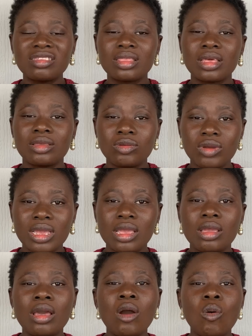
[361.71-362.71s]
the
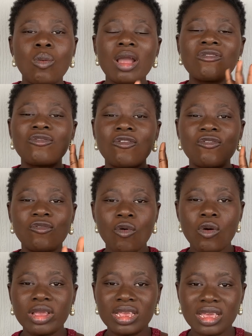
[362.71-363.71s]
UK, work for
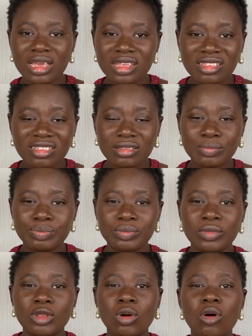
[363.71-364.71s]
4 years
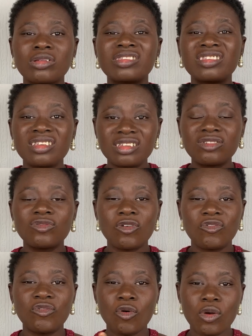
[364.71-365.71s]
or teach for
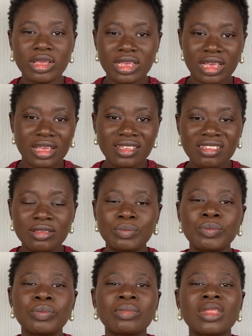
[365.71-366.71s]
4 years,
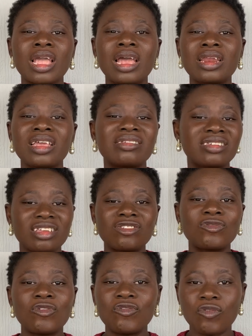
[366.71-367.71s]
and it's just
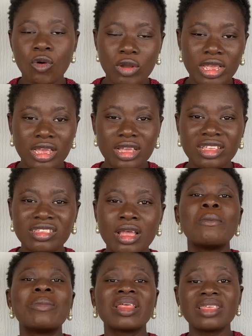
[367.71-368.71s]
for 4 years.
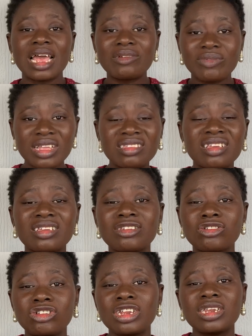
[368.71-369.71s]
But the advantage is
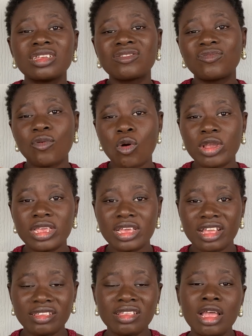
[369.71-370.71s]
during this 4
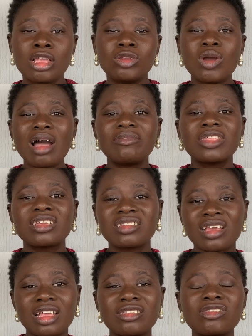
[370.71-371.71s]
years, you have the
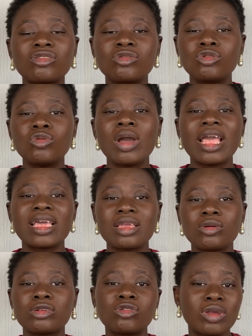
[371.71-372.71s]
chance to get
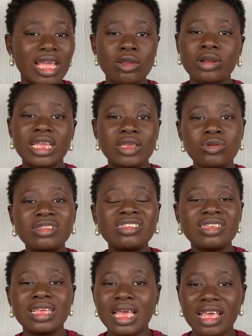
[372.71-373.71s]
your
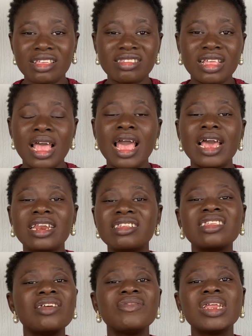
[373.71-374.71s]
QTS, and it's
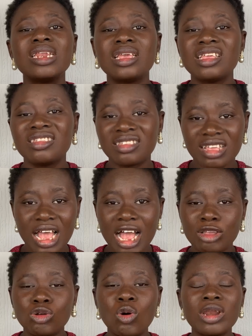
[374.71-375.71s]
even easier.
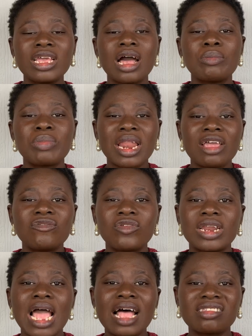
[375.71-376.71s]
You only apply for
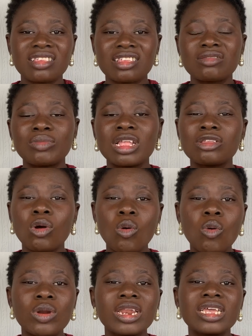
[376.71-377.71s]
the assessment
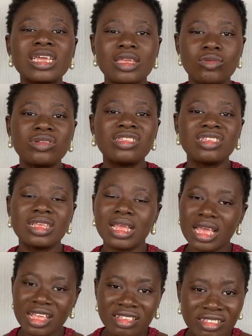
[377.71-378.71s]
only
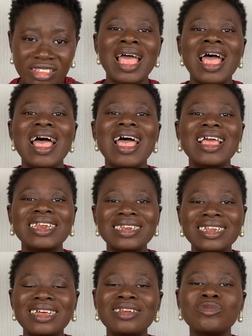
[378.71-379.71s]
QTS. And
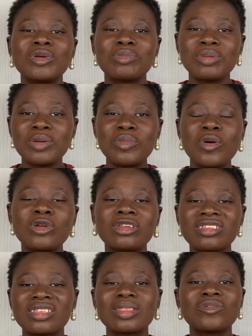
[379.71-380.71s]
then with people
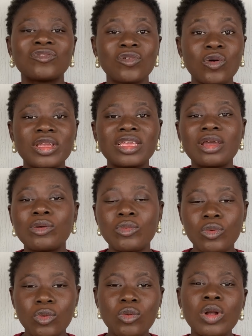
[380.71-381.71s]
using the 4-year
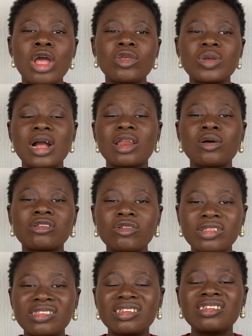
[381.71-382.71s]
rule, you can
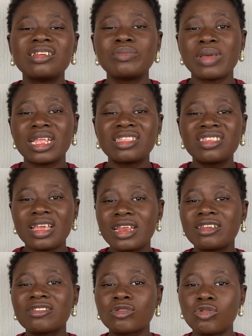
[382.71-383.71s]
also teach in
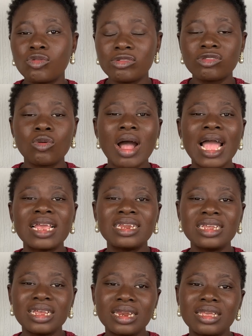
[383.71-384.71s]
maintained schools. So
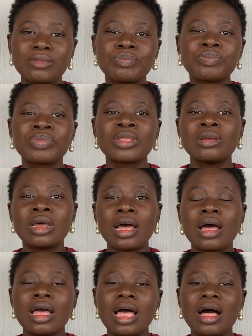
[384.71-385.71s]
ideally,
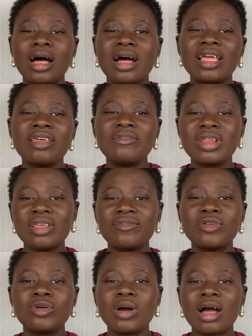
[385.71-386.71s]
even if
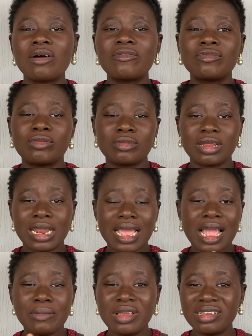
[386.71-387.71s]
you don't have, like
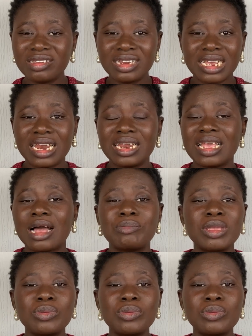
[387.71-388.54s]
I mentioned earlier,